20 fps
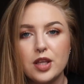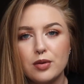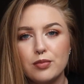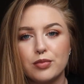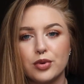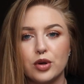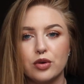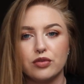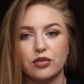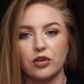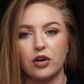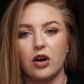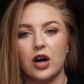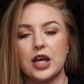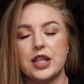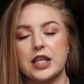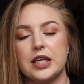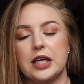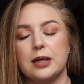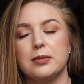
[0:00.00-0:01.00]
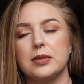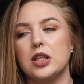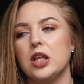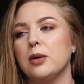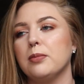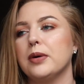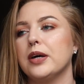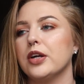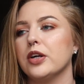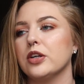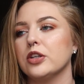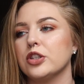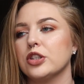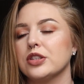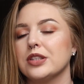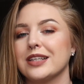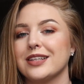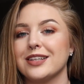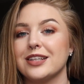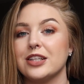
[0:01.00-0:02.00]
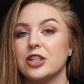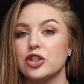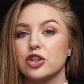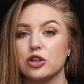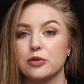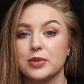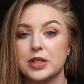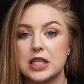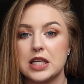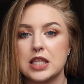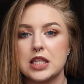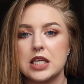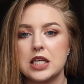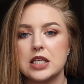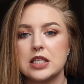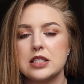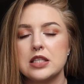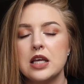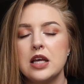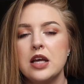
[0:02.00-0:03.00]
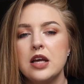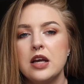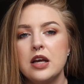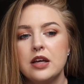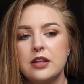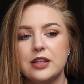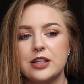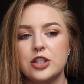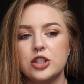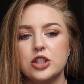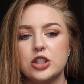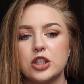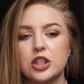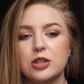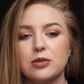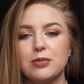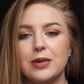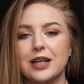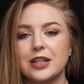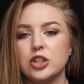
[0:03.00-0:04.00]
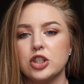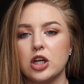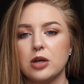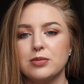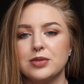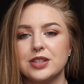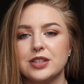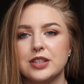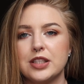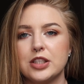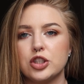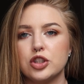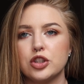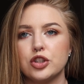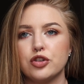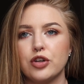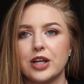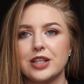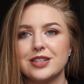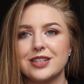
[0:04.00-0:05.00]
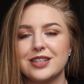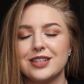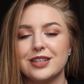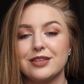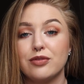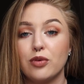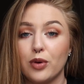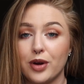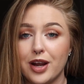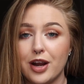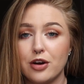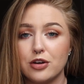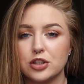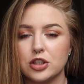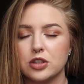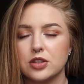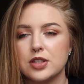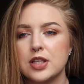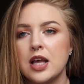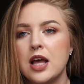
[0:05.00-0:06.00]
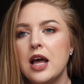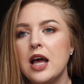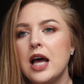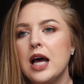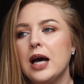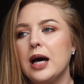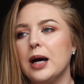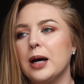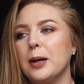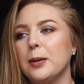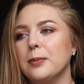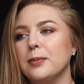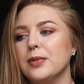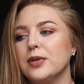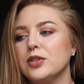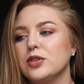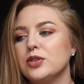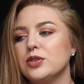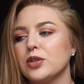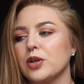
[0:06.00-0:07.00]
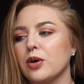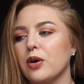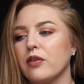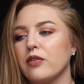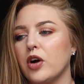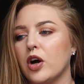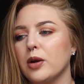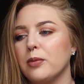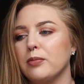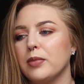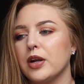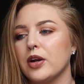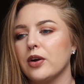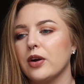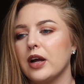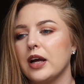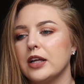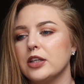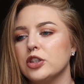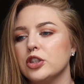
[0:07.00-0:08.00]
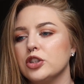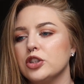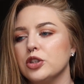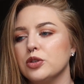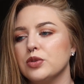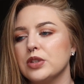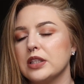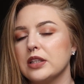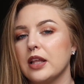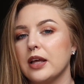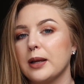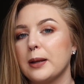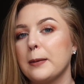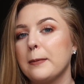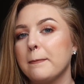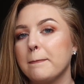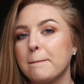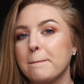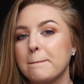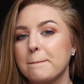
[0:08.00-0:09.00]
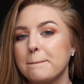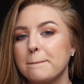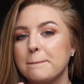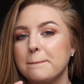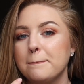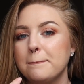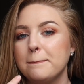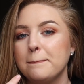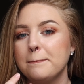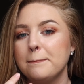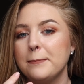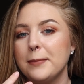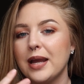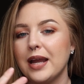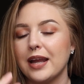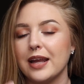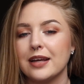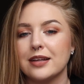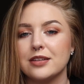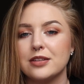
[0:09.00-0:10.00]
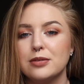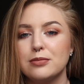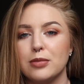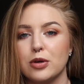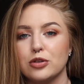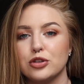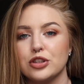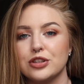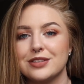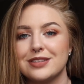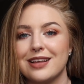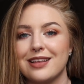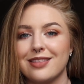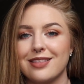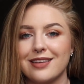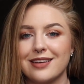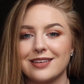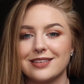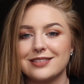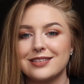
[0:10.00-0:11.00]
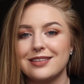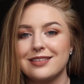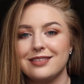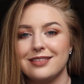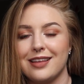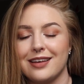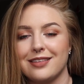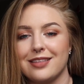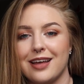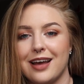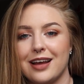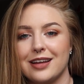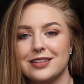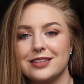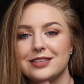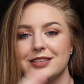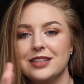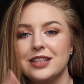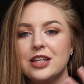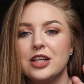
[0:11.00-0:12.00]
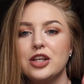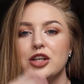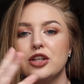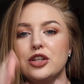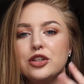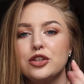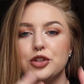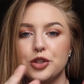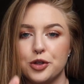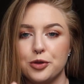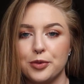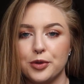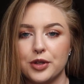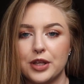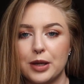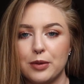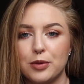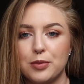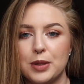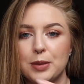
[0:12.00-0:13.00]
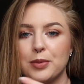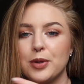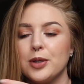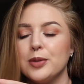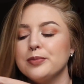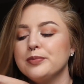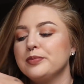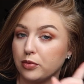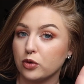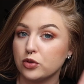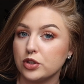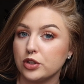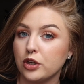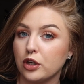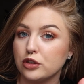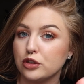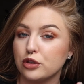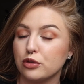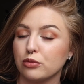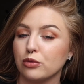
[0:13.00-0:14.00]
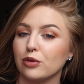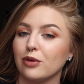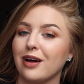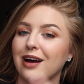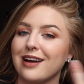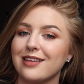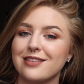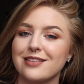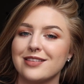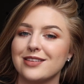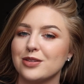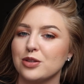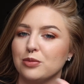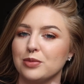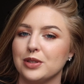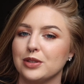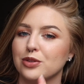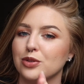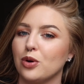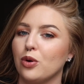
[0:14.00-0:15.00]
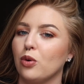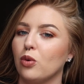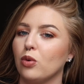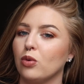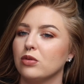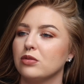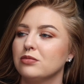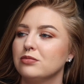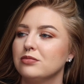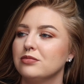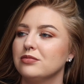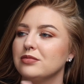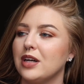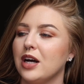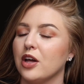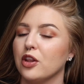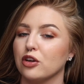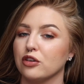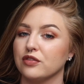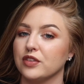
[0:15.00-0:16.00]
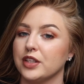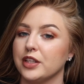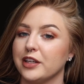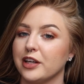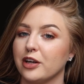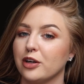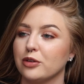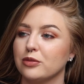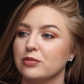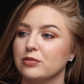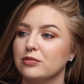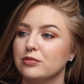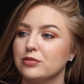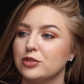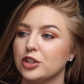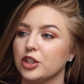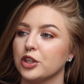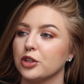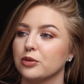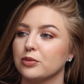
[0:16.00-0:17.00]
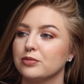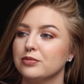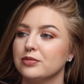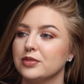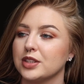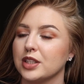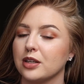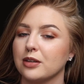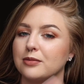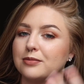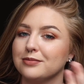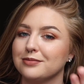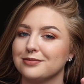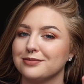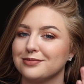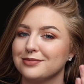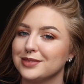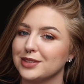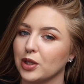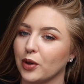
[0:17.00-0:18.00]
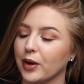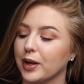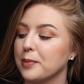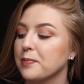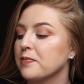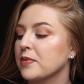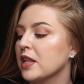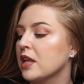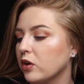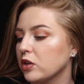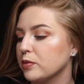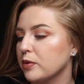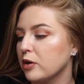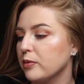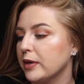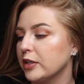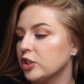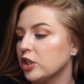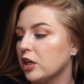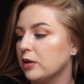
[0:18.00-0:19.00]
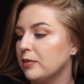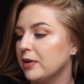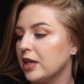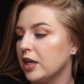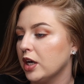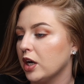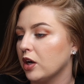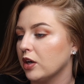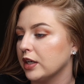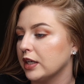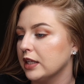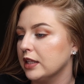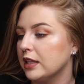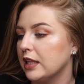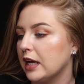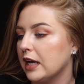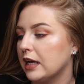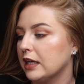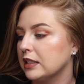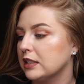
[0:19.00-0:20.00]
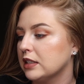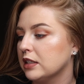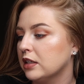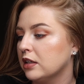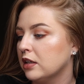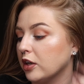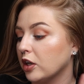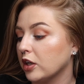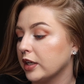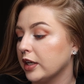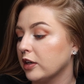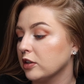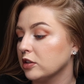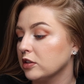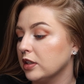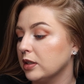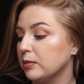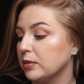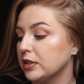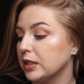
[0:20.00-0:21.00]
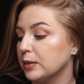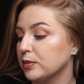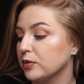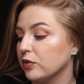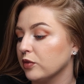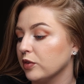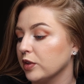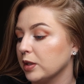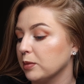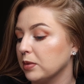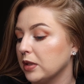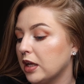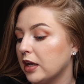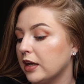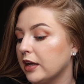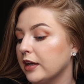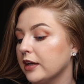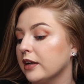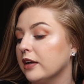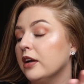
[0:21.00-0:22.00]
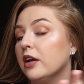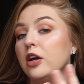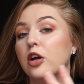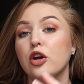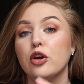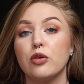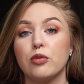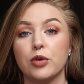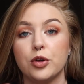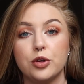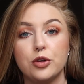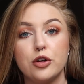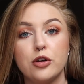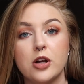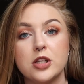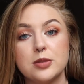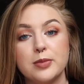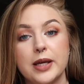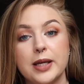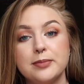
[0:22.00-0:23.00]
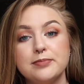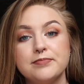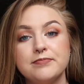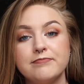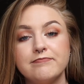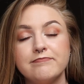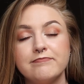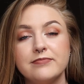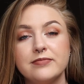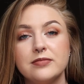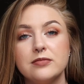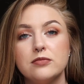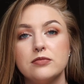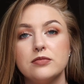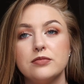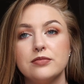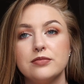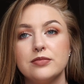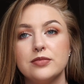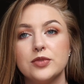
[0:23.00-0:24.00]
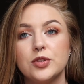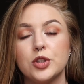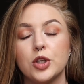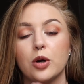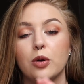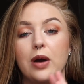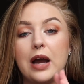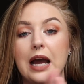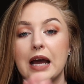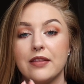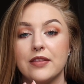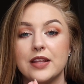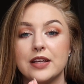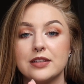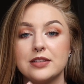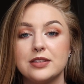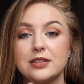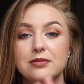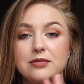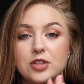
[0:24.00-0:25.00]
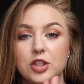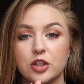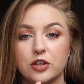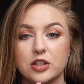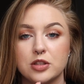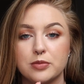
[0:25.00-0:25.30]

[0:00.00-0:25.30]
But overall, I think I'm a lot better at just like interpreting things. This year, my job is essentially translating for characters. So I've gotten better at just using like hand motions and things like that to communicate with people. Pros and cons of the role. I think this will be its whole other video too, so sorry. First part of my job, already did that. Not a character agenda, but tips for reapplying. Redo your resume. So add this to your